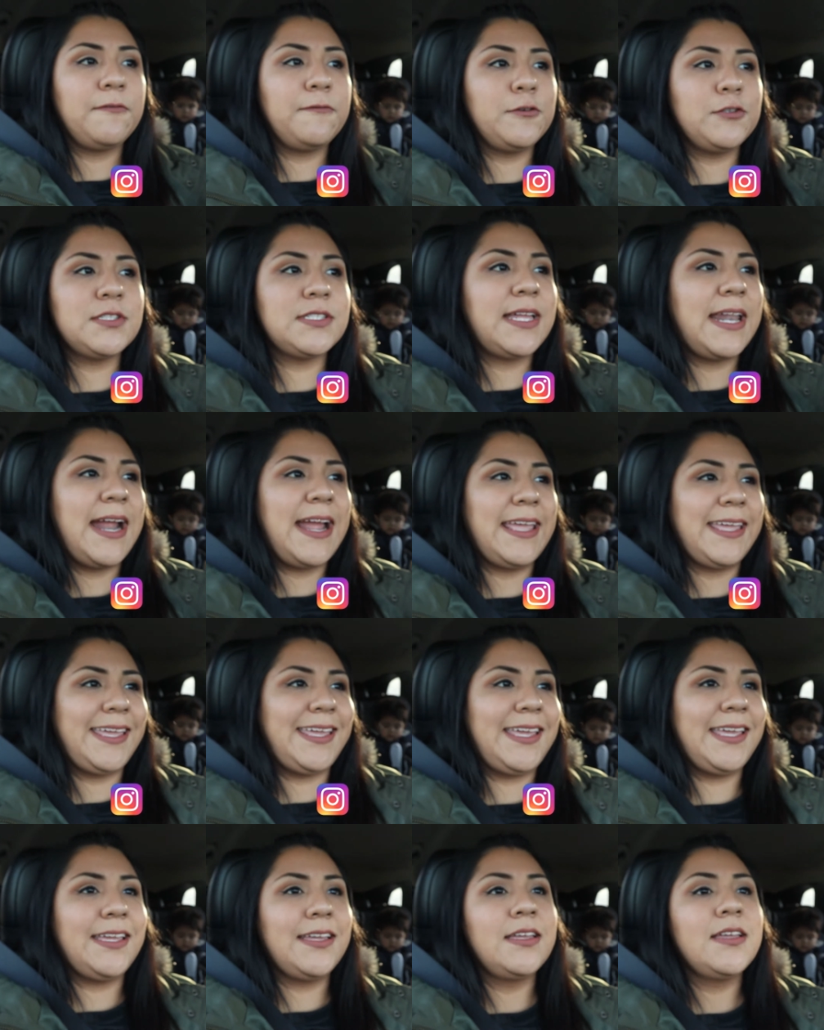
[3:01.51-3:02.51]
the foods that I
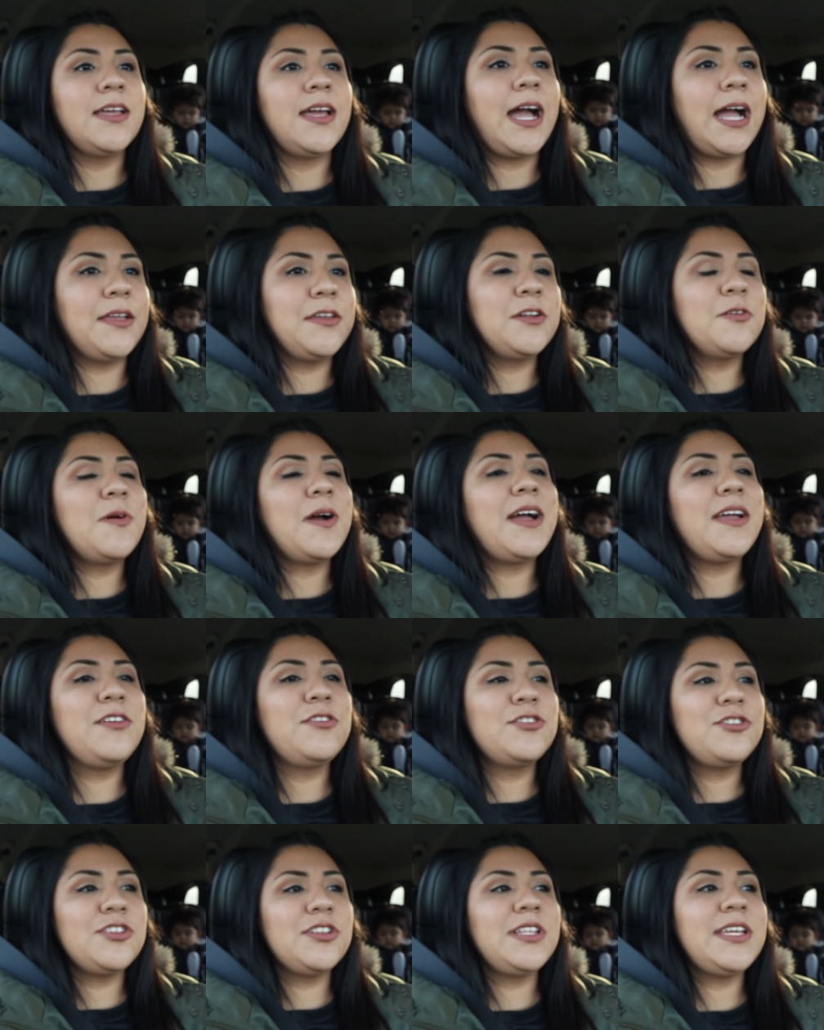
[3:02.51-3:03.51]
eat. You know what?
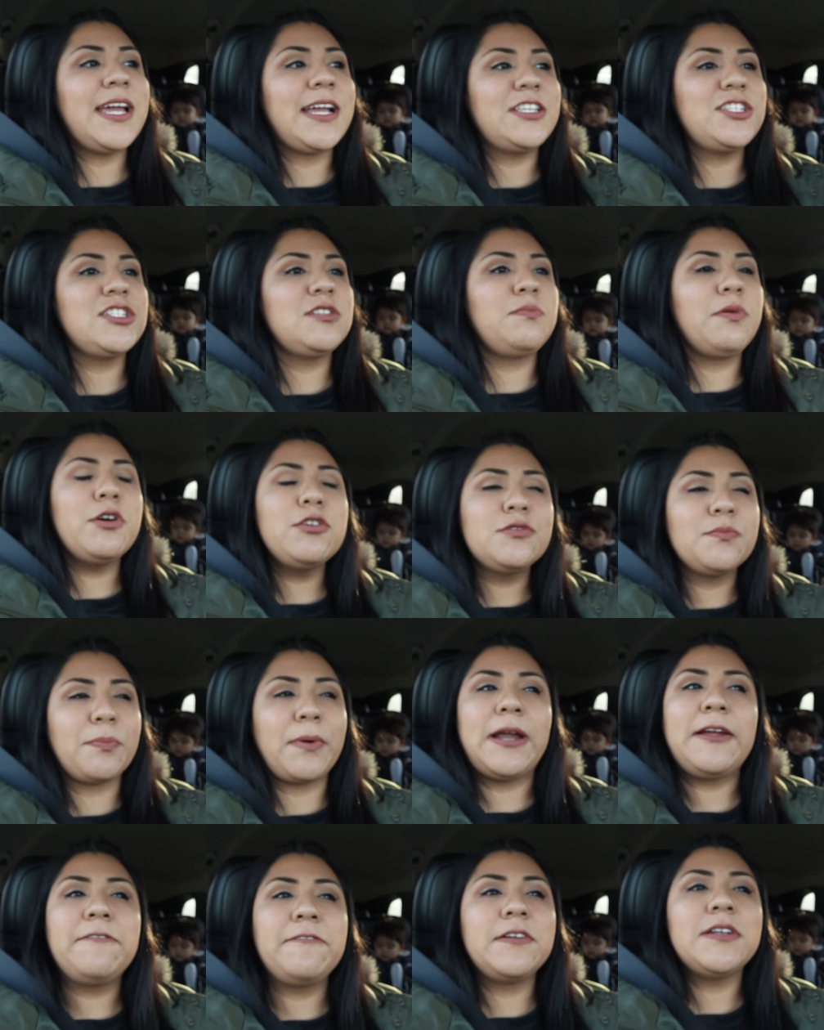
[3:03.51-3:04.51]
Usually I just post
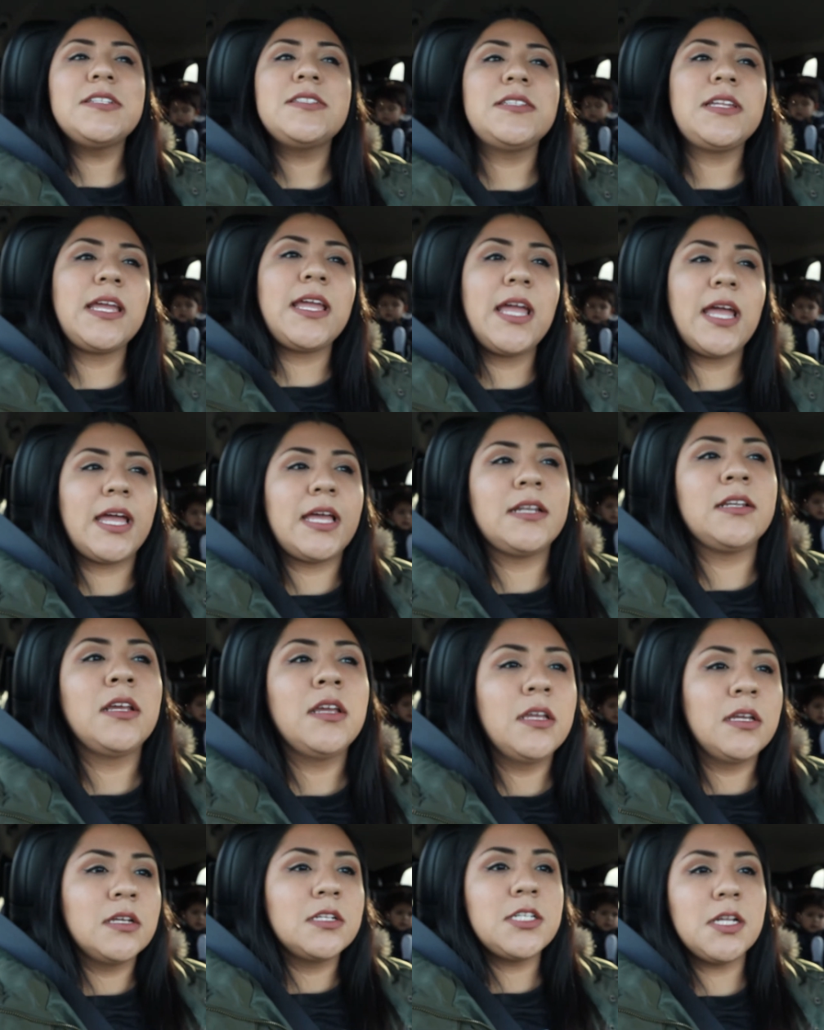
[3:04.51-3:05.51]
breakfast and
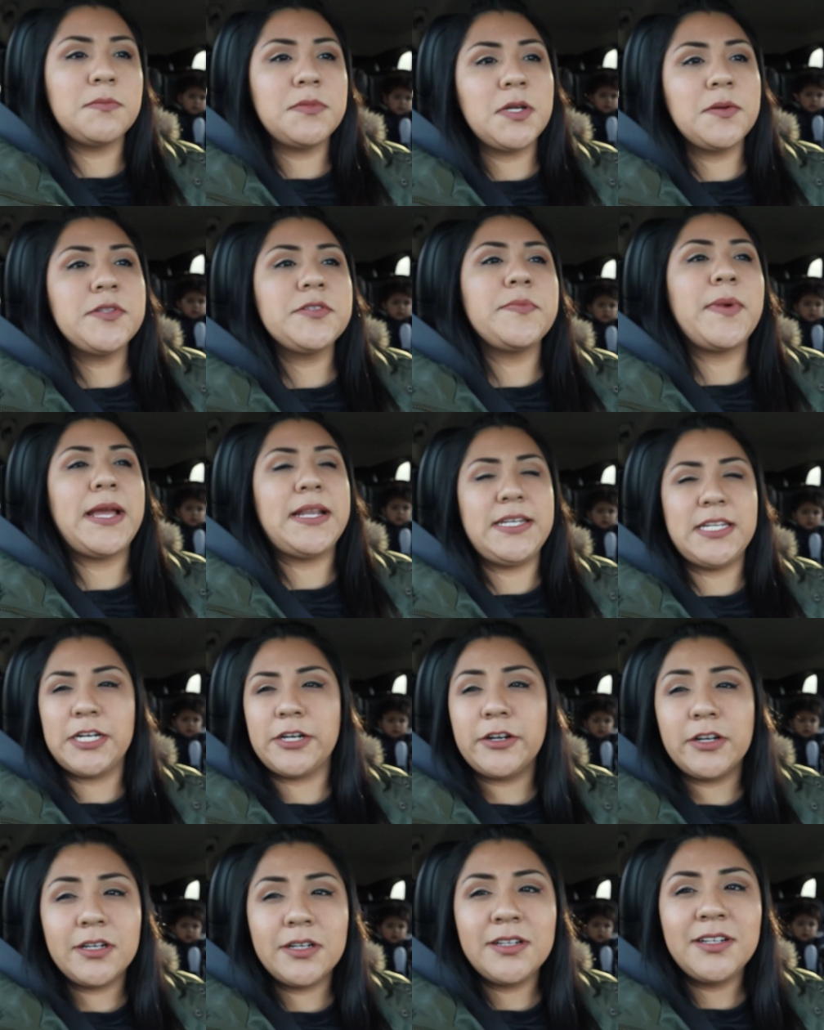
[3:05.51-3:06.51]
sometimes my
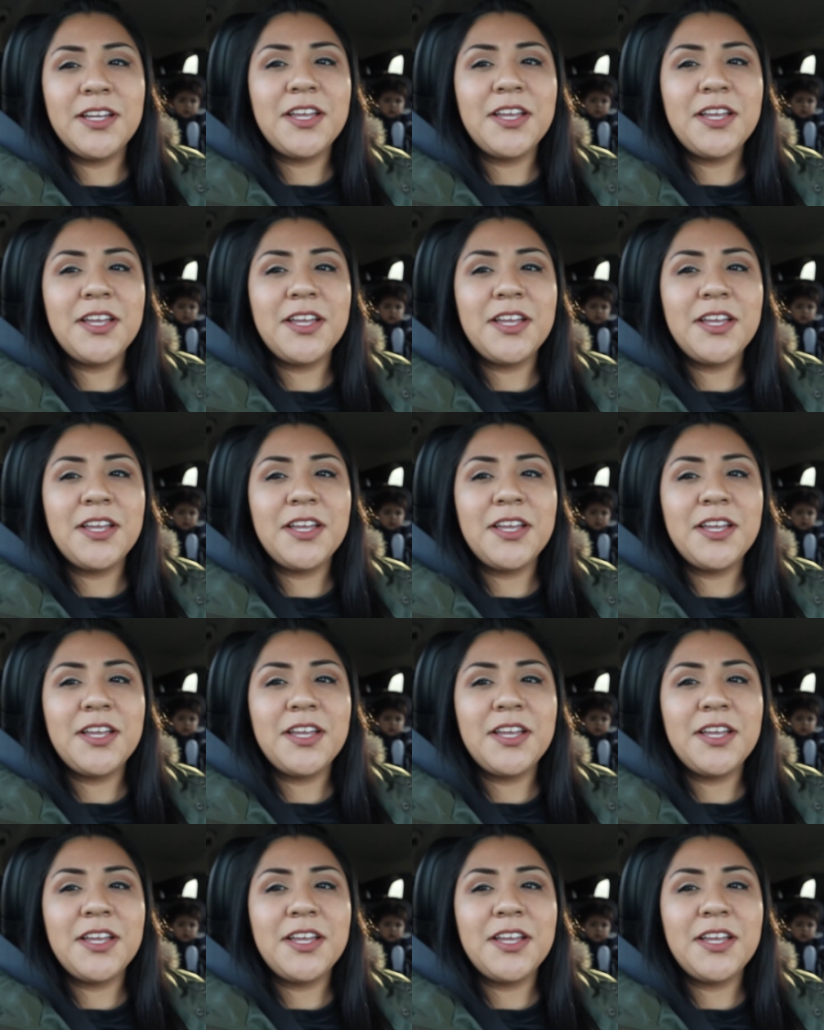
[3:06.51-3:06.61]
dinner